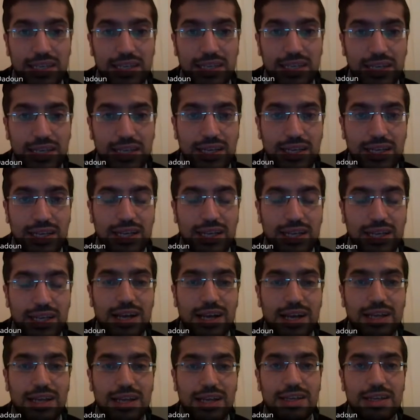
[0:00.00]
Baba
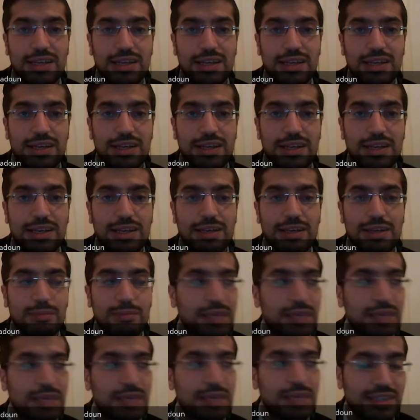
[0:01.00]
Sali and
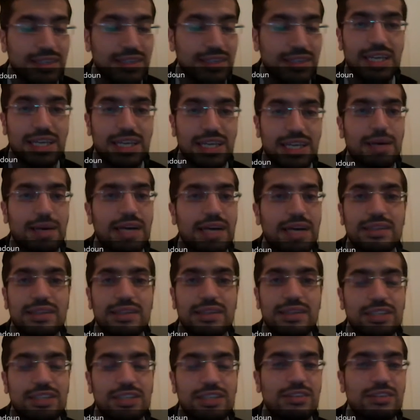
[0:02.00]
big
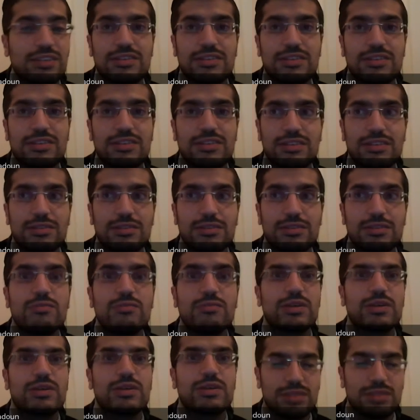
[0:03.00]
tzaddikim, how can they
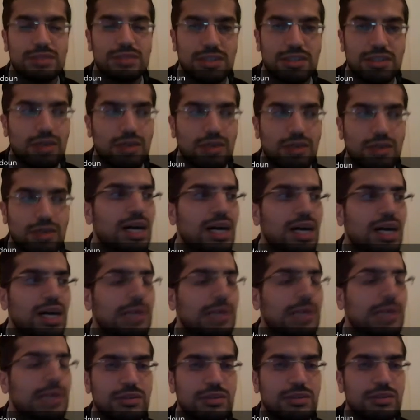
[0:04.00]
change the
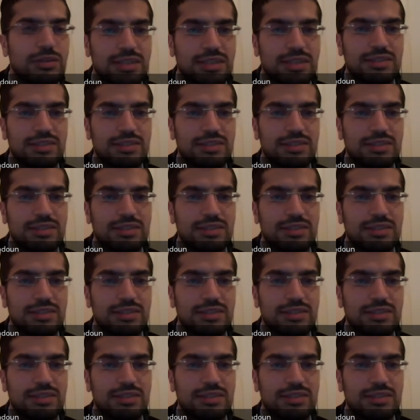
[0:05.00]
miracle's nature?